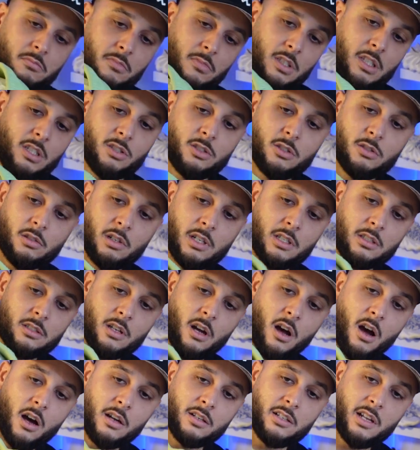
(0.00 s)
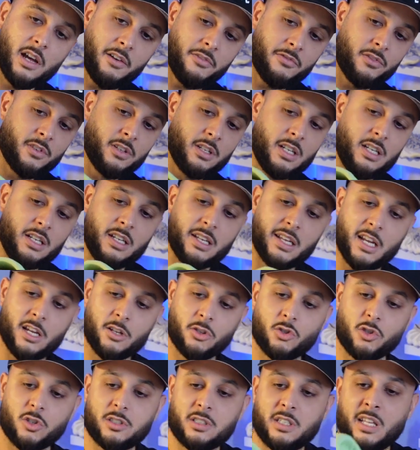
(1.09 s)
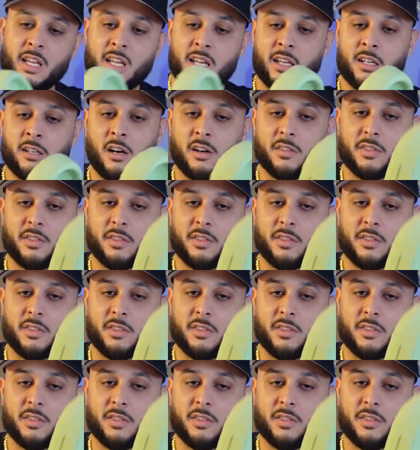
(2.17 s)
These joints are definitely interesting